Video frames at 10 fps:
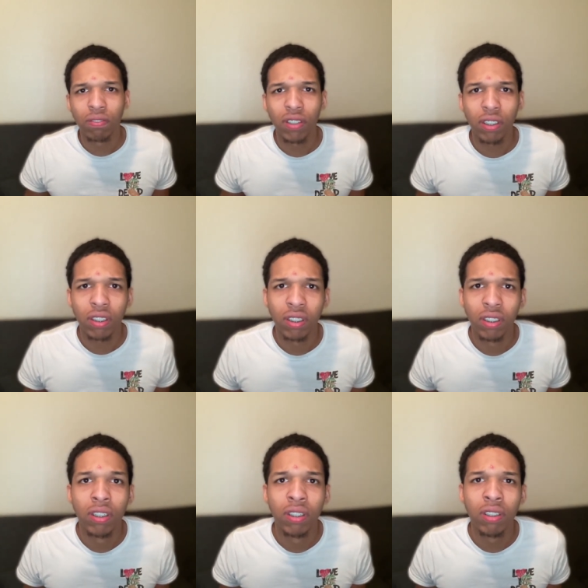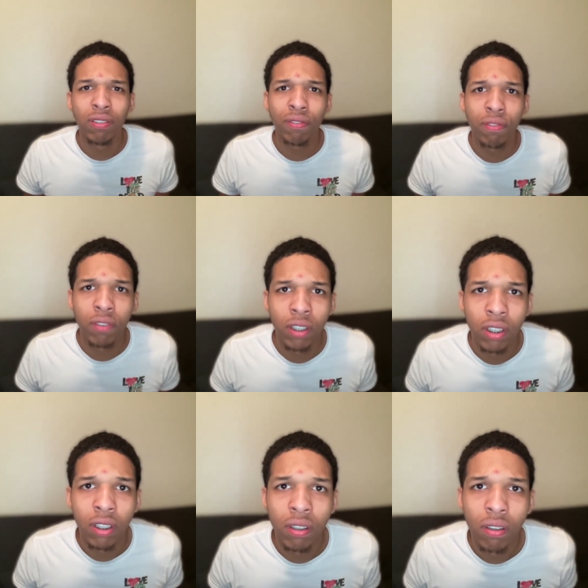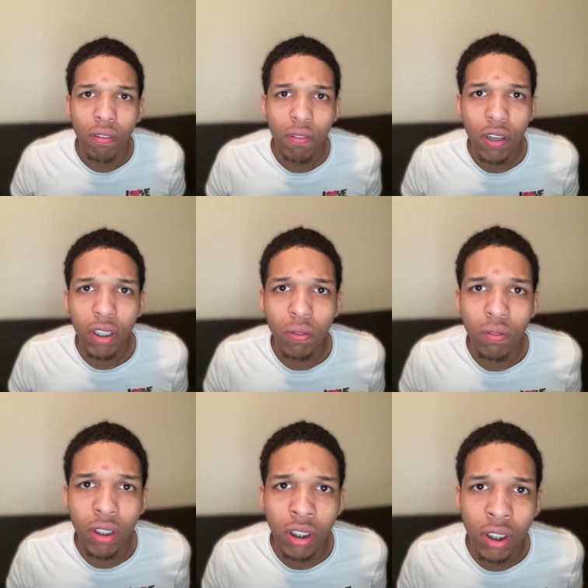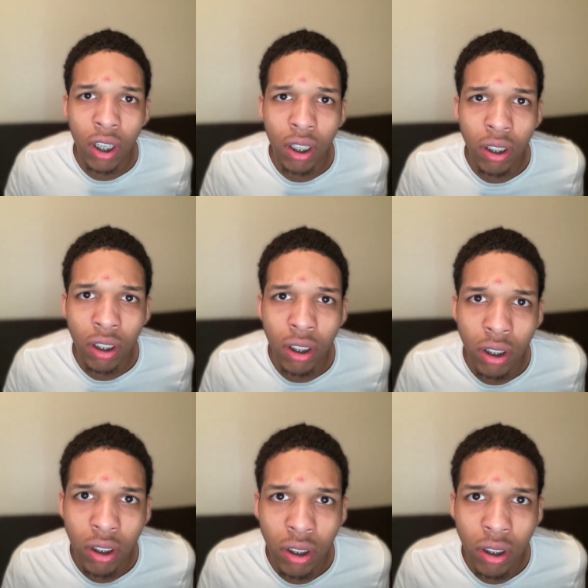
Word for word: What the fuck you looking at, nigga?